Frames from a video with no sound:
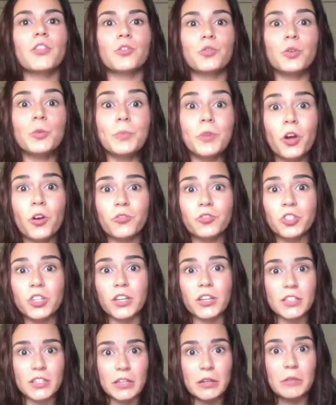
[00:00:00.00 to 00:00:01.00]
Group
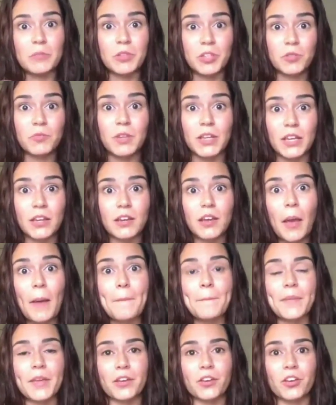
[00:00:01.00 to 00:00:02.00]
coaching is going to be unique
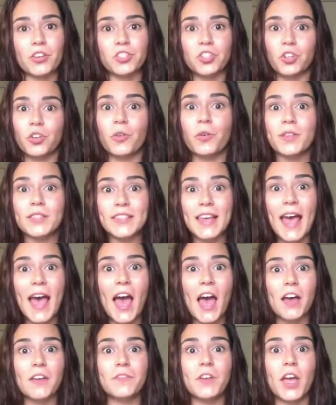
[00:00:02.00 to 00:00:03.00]
because you're going to
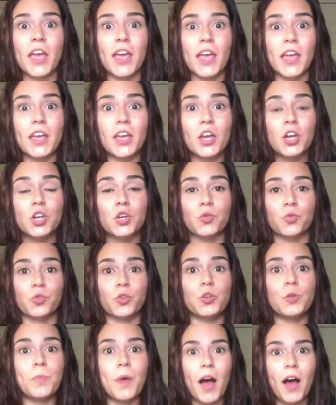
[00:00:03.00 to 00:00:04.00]
have a
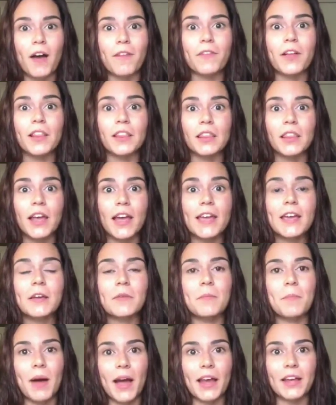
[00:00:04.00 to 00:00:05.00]
group of
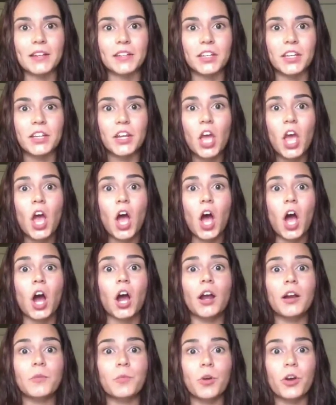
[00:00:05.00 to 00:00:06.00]
like-minded,
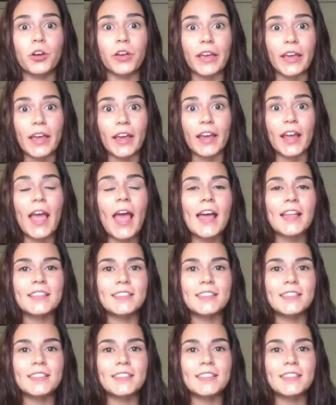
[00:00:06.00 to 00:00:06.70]
hardworking,